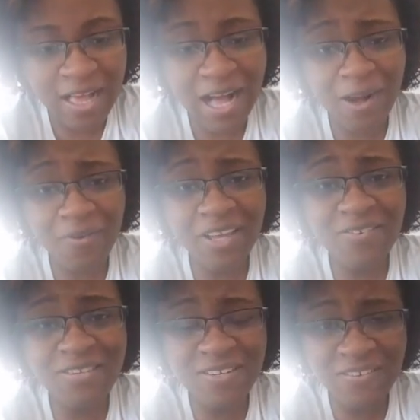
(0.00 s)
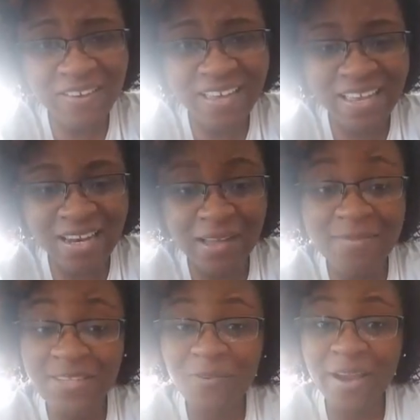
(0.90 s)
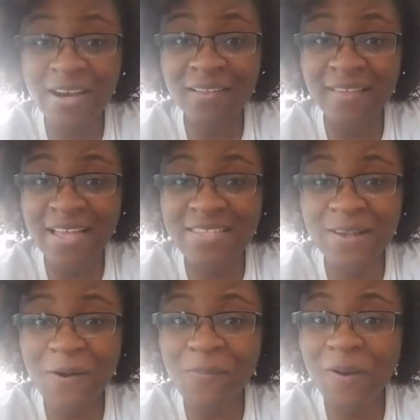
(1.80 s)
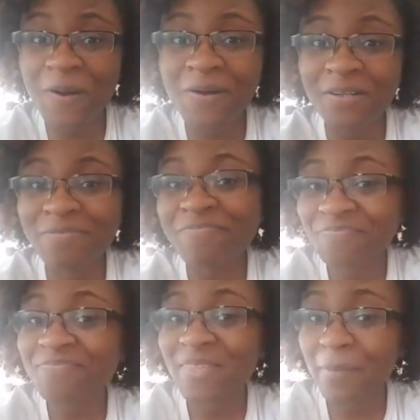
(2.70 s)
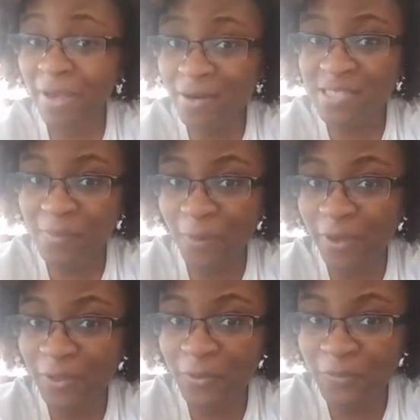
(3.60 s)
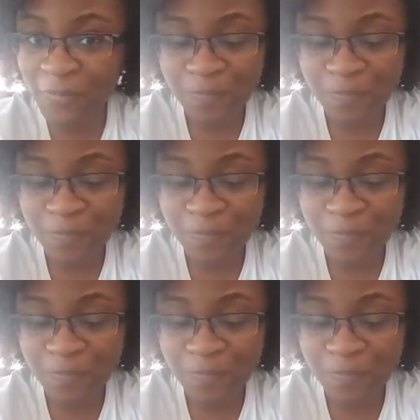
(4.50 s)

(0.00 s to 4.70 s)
How are you doing? I'm still waiting on that scope, girl. I'm here to support you.